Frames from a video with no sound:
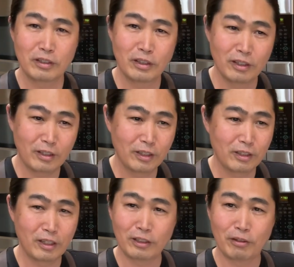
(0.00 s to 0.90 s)
uh, kind
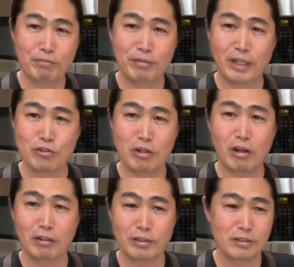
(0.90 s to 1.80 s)
of like the fake
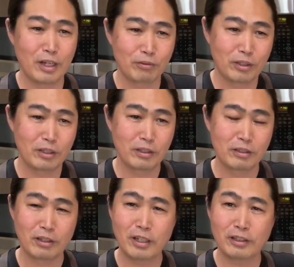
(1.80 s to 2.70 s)
chocolates out there, you
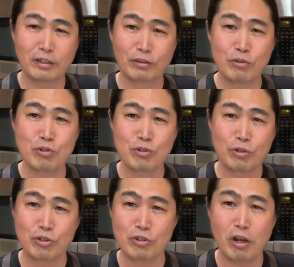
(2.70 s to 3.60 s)
know, kind of no
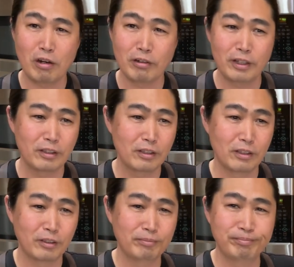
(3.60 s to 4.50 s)
sugar chocolate, you
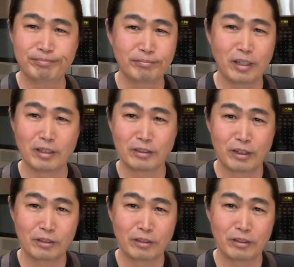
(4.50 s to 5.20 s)
know. No, uh,